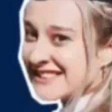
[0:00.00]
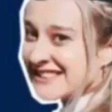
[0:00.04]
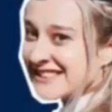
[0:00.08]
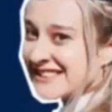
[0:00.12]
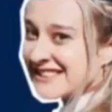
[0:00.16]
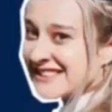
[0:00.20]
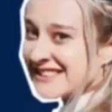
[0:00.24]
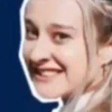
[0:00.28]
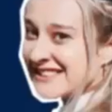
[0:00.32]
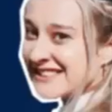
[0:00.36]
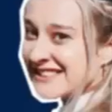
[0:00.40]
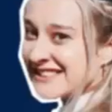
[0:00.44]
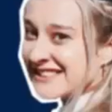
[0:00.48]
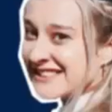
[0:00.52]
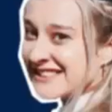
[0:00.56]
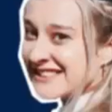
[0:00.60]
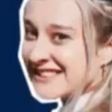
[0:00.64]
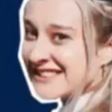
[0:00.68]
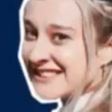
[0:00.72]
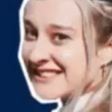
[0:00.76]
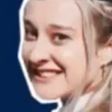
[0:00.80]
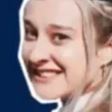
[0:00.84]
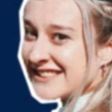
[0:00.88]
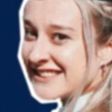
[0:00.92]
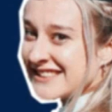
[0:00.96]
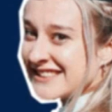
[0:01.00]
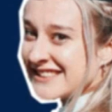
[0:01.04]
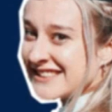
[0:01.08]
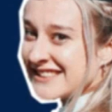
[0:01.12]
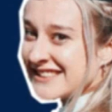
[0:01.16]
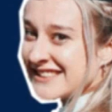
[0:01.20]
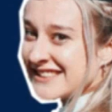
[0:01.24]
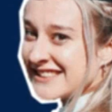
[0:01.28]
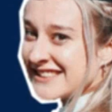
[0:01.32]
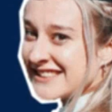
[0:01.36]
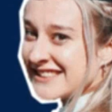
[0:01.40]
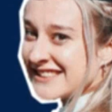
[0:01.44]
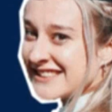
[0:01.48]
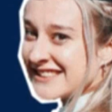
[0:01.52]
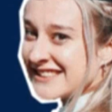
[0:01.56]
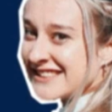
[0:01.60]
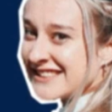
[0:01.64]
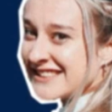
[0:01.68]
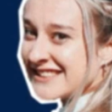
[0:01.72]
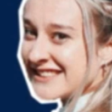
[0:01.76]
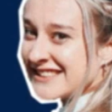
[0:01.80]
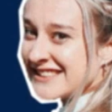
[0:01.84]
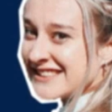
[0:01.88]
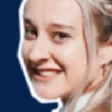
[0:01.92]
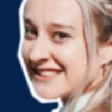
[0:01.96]

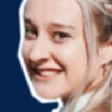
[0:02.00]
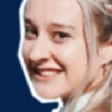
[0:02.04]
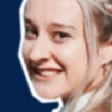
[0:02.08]
(silence)